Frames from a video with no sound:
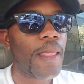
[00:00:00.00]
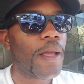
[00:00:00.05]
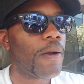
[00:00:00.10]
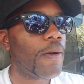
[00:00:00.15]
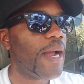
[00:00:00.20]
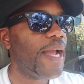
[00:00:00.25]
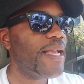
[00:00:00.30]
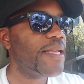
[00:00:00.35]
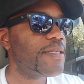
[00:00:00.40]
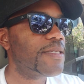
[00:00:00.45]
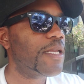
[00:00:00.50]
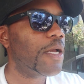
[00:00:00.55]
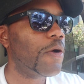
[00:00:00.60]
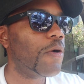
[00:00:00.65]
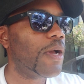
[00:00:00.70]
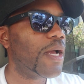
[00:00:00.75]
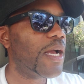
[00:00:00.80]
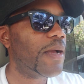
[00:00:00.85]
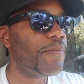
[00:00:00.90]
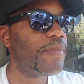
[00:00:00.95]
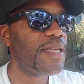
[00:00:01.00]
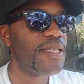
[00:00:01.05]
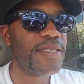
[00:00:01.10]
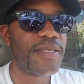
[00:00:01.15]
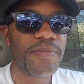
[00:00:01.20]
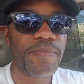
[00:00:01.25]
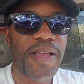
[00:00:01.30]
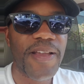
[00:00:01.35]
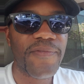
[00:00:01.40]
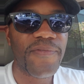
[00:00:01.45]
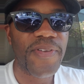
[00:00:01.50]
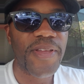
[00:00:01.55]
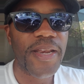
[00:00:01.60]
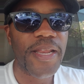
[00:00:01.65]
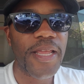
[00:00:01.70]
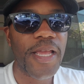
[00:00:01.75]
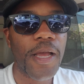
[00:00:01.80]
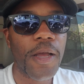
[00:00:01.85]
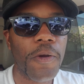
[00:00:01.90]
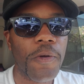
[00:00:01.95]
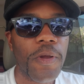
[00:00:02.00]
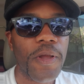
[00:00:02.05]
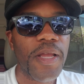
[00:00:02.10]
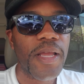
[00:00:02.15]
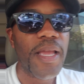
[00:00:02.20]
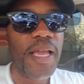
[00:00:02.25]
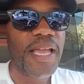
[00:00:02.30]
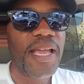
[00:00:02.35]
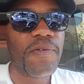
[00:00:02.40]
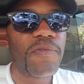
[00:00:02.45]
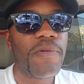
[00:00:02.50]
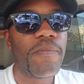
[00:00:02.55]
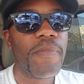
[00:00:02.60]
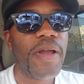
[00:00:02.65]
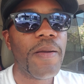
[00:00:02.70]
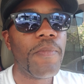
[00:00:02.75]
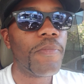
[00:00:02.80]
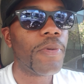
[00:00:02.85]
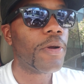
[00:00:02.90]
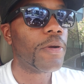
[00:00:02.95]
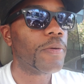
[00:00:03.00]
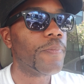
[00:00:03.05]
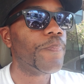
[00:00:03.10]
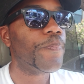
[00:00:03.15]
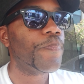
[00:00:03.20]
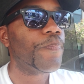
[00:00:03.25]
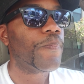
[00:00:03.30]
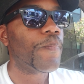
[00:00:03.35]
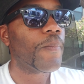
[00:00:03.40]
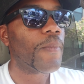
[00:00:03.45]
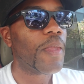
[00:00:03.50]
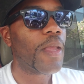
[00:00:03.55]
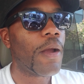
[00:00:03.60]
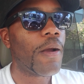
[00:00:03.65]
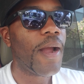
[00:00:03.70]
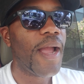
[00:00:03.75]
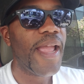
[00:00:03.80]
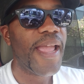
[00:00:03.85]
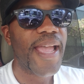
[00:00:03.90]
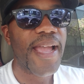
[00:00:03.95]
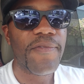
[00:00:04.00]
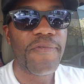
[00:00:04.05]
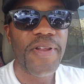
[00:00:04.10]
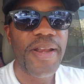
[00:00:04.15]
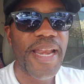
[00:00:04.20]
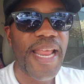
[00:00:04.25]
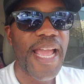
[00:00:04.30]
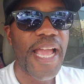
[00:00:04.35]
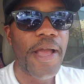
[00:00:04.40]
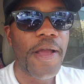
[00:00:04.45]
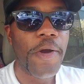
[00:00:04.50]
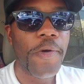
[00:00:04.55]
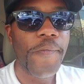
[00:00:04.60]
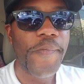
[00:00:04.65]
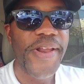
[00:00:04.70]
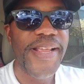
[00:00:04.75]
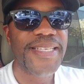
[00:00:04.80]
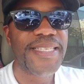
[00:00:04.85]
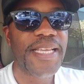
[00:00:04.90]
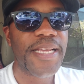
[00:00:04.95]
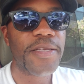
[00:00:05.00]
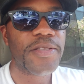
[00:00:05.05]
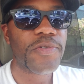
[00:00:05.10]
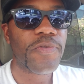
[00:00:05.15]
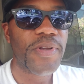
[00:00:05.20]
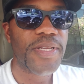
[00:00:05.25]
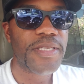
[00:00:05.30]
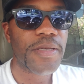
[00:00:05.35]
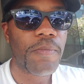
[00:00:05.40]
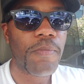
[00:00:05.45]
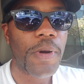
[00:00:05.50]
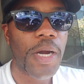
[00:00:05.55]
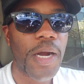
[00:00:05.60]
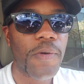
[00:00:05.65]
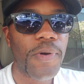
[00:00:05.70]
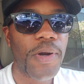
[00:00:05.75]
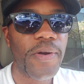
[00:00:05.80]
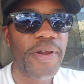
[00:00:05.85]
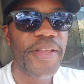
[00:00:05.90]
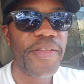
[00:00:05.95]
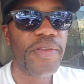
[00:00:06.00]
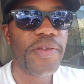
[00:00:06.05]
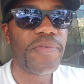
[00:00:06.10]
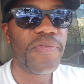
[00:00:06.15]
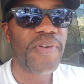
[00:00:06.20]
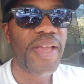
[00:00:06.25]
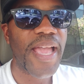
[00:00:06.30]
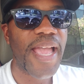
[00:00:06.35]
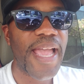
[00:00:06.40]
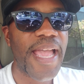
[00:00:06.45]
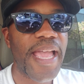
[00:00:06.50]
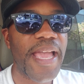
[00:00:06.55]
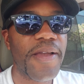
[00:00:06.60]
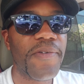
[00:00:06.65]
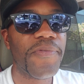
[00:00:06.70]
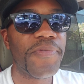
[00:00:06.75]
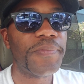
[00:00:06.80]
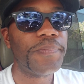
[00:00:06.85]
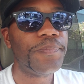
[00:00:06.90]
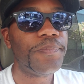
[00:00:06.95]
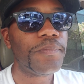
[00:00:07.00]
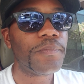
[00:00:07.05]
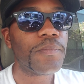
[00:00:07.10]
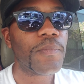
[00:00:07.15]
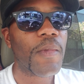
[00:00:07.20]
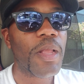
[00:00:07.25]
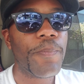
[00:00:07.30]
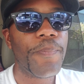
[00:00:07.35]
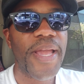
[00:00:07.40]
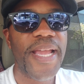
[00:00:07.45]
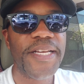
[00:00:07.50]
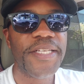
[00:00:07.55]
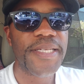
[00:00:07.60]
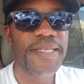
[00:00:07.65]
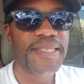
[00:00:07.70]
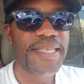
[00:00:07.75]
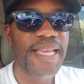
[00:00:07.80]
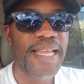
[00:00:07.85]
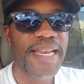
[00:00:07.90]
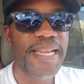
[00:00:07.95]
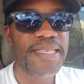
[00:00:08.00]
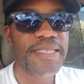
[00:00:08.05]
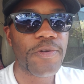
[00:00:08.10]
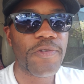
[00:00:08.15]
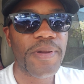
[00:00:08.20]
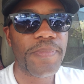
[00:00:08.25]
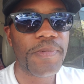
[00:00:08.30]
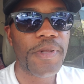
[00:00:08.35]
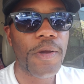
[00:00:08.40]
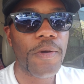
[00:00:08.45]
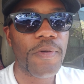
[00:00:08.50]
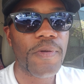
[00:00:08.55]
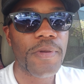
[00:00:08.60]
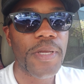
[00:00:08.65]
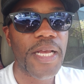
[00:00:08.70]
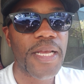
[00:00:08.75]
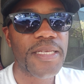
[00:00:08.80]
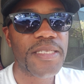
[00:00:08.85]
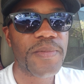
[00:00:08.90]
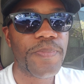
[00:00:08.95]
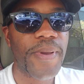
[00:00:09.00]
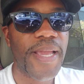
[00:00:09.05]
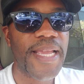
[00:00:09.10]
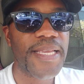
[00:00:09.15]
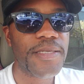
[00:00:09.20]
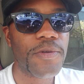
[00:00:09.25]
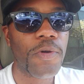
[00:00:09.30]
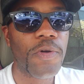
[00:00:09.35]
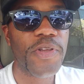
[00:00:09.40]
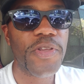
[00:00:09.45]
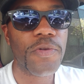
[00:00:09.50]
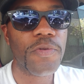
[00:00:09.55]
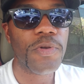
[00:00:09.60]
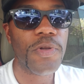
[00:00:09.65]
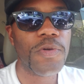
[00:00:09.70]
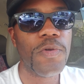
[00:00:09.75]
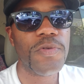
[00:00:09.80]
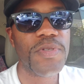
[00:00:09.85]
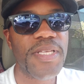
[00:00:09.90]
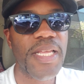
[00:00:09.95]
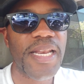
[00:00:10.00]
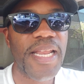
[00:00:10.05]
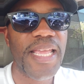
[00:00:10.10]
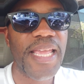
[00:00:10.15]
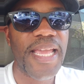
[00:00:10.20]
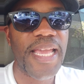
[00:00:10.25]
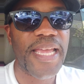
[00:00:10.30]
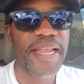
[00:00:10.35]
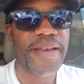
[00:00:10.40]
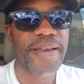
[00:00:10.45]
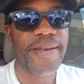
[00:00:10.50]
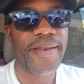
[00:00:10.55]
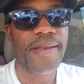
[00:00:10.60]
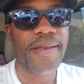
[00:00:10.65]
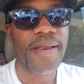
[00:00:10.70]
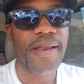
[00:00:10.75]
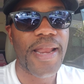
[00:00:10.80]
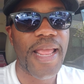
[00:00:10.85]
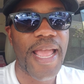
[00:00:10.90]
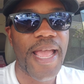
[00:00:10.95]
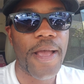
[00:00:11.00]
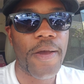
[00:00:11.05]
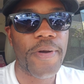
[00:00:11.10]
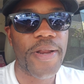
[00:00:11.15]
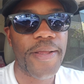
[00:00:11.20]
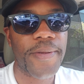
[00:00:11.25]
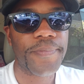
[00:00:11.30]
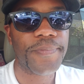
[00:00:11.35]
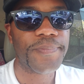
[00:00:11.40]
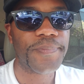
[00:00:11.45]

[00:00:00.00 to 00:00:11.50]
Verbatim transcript: all right so um this is my video and remember all right every now it's history tomorrow and you even have patience in this crypto uh, space or you lose in the end Audi.